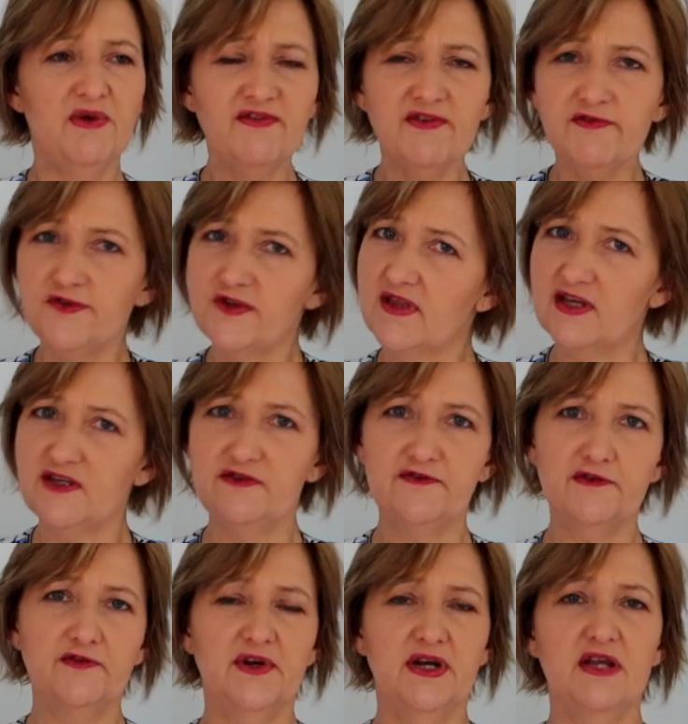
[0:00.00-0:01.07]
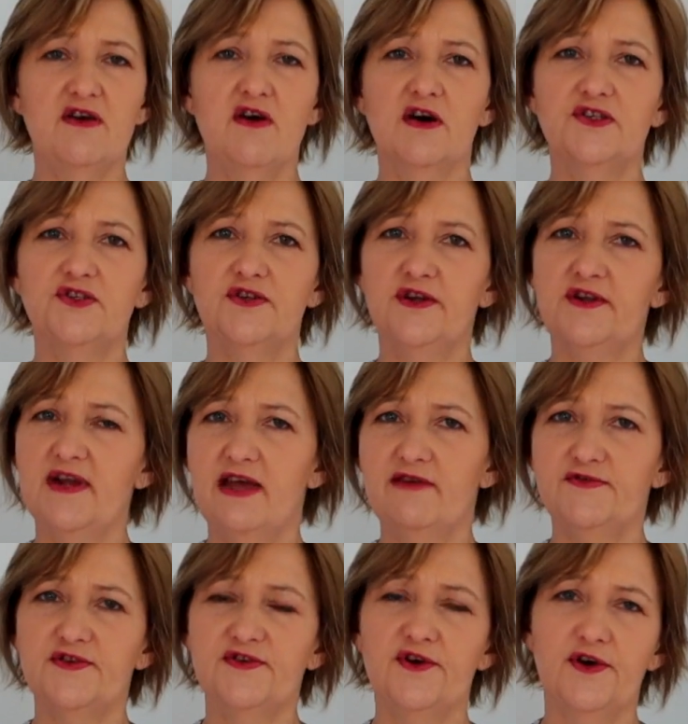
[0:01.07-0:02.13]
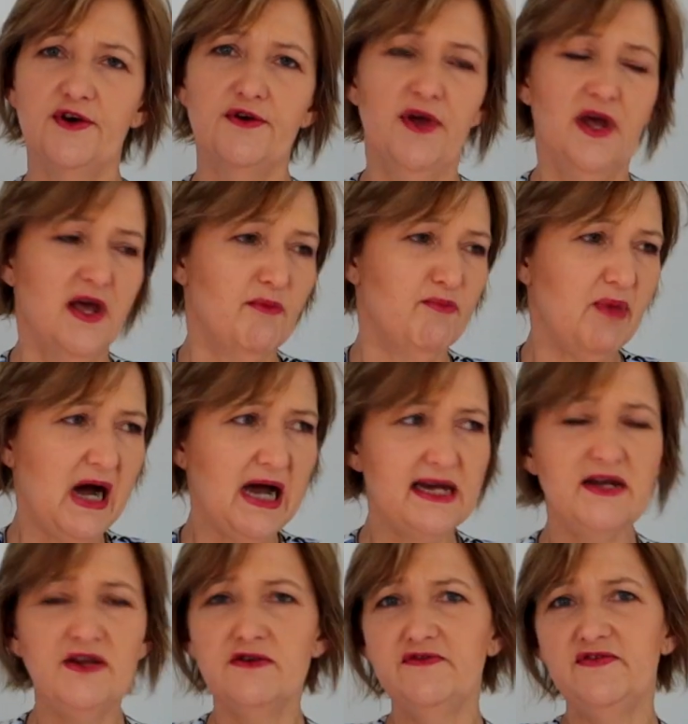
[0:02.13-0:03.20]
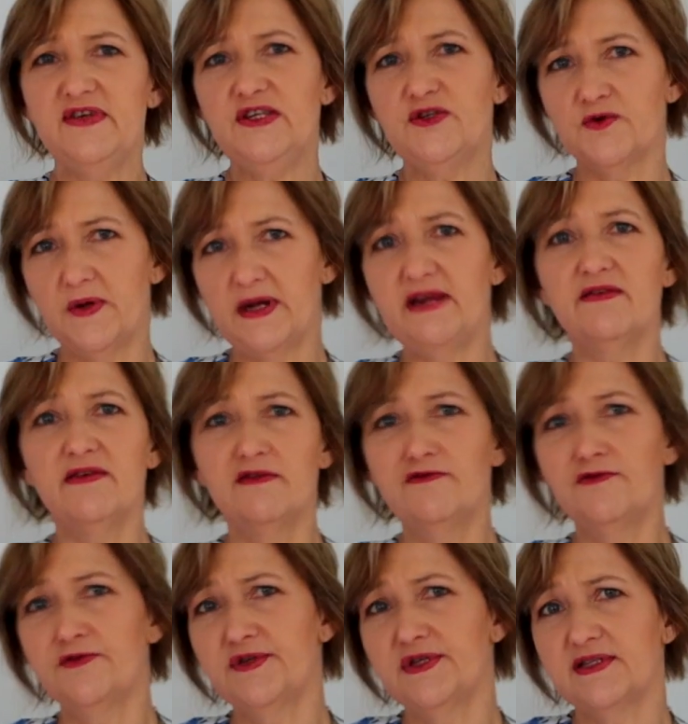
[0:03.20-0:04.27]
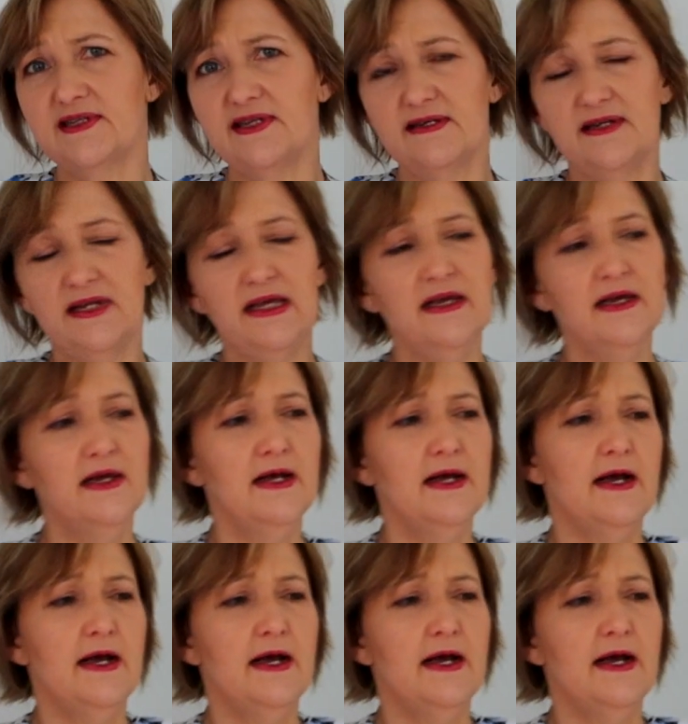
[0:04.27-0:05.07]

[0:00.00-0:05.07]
with a foot that you've already got. You don't have to go buy new feet or anything for this technique.